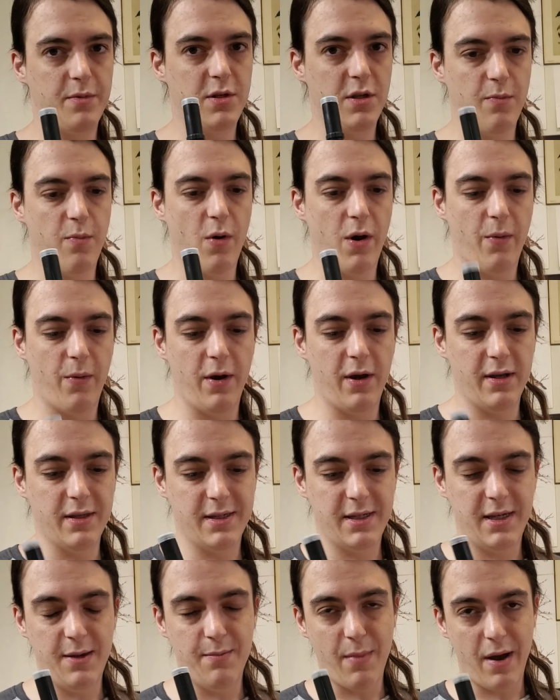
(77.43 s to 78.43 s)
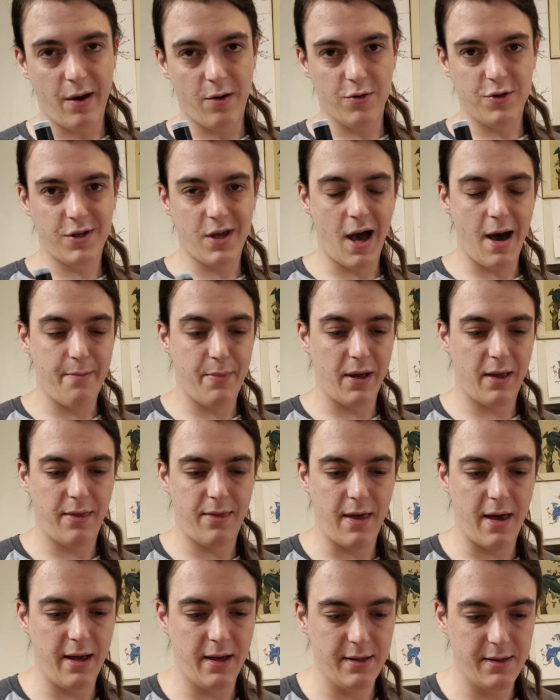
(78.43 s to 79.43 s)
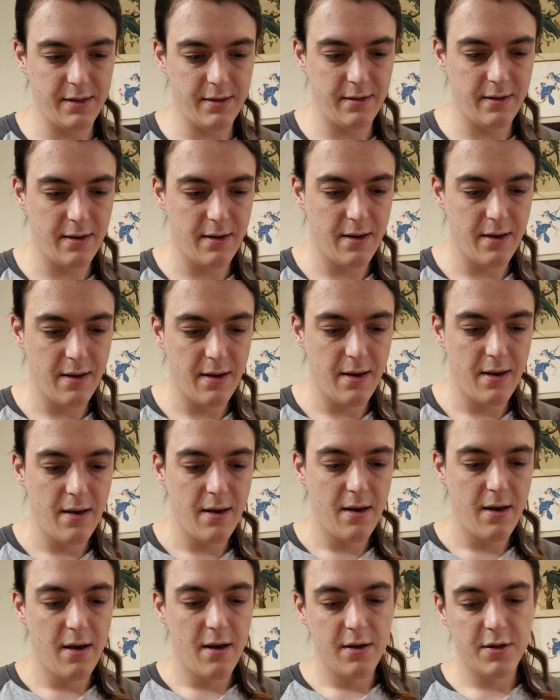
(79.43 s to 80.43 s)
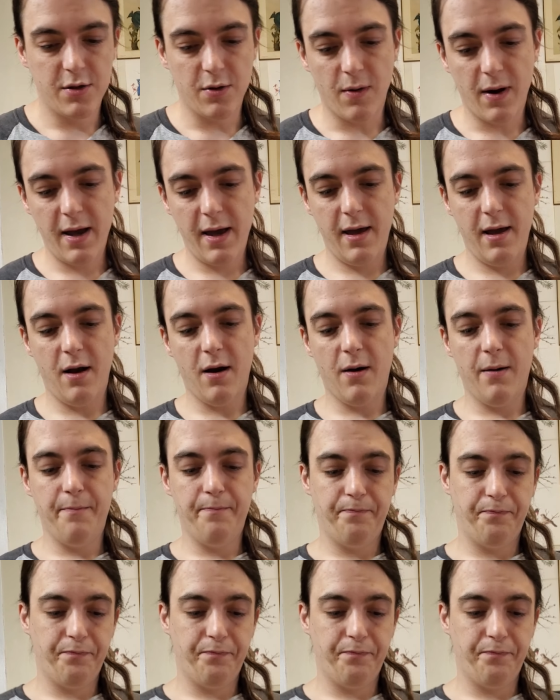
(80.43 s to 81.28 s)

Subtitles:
to the point where you can see microscopic things. So right here,